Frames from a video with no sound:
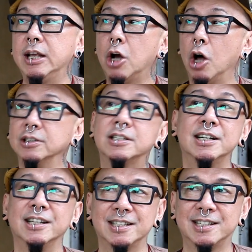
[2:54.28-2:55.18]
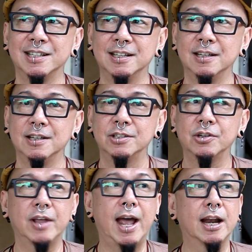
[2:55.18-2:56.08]
concerts.
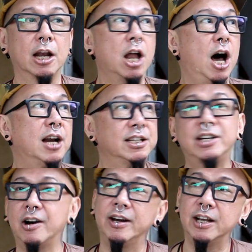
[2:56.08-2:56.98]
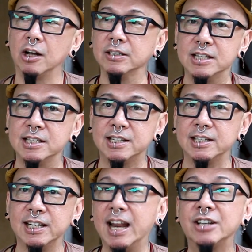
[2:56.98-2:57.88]
So they had a lot of charity concerts
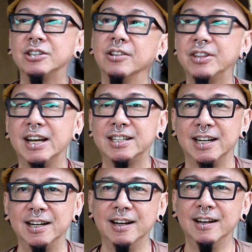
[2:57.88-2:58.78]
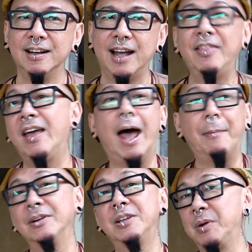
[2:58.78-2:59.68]
in the National Theatre, and they
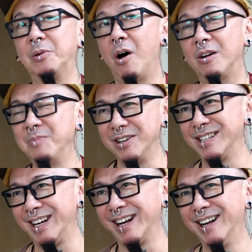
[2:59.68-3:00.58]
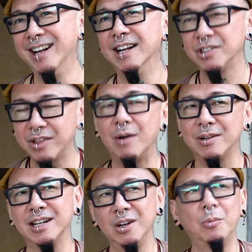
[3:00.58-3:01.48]
happened to be rock music. So that
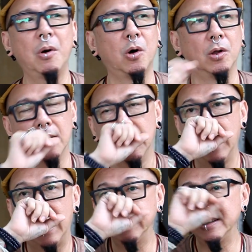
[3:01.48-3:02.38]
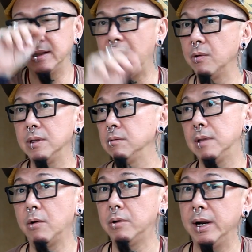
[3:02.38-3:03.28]
was the loophole. Other than that,
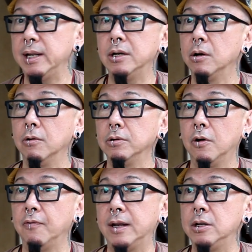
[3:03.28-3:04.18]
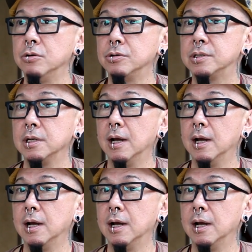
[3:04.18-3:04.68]
there were really no venues.